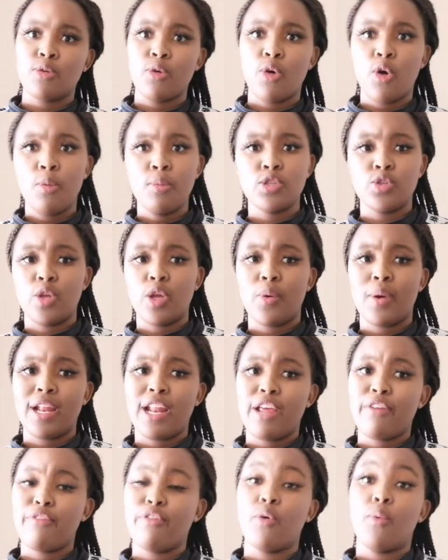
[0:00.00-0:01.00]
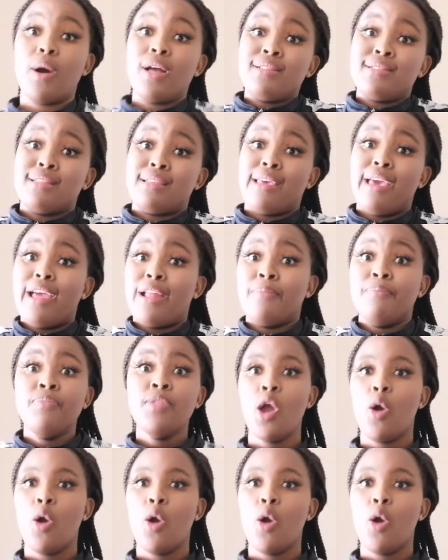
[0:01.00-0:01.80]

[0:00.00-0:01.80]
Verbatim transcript: or almost doing whatever once again,